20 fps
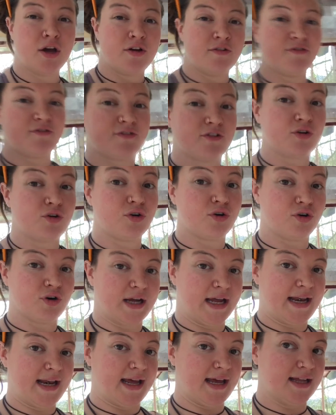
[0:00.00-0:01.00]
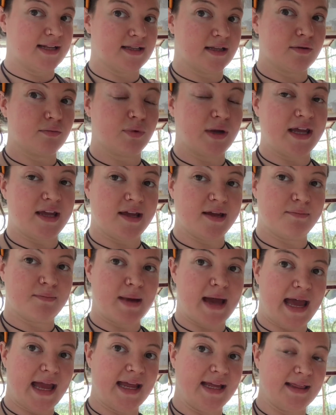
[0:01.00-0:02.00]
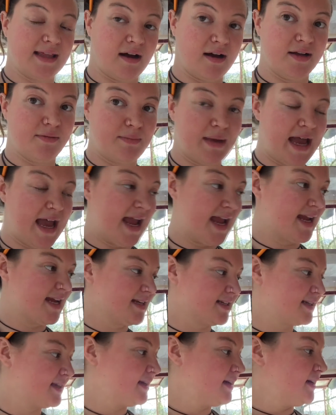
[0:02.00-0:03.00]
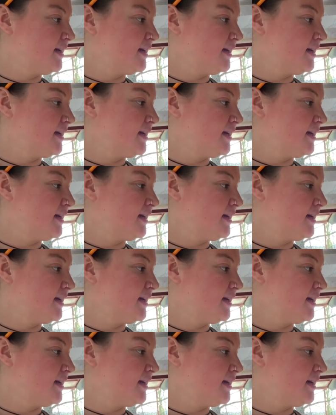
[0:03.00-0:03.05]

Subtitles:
floor in it that I made,